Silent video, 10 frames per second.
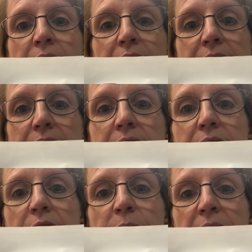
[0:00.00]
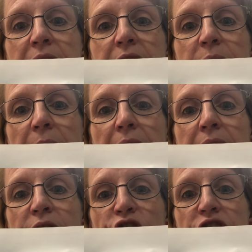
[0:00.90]
He's asleep in his bed,
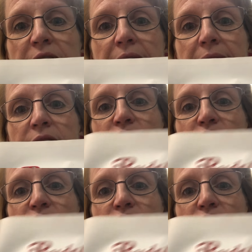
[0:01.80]
and you can see that little